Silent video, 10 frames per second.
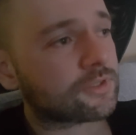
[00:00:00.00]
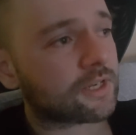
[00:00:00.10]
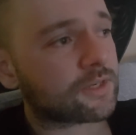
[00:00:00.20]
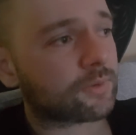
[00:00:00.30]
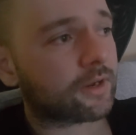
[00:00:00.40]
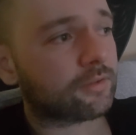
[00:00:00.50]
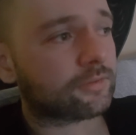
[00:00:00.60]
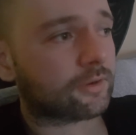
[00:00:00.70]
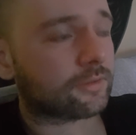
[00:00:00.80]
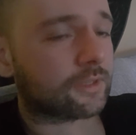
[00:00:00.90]
stage where I
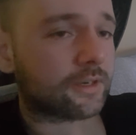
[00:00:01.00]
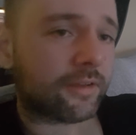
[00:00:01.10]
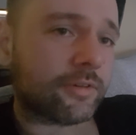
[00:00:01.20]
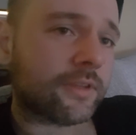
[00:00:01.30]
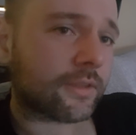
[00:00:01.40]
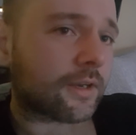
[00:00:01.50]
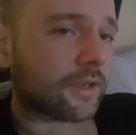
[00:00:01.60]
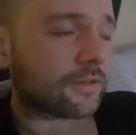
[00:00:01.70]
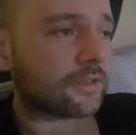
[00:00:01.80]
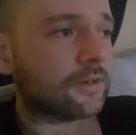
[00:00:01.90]
thought that everything that
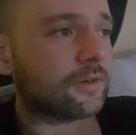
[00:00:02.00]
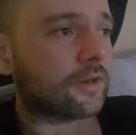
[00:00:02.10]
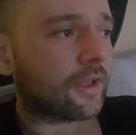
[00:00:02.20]
I did